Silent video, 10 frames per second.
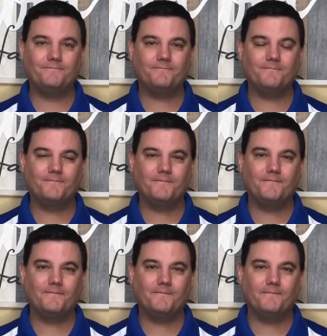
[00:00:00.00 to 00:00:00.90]

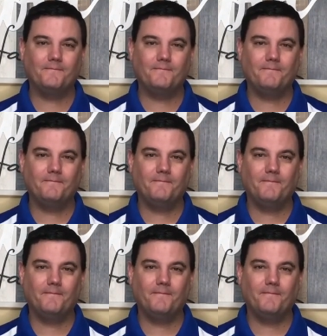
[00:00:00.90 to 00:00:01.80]

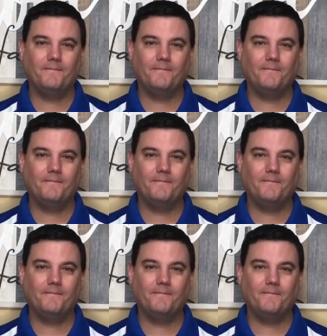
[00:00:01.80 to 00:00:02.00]
Nobody speaks.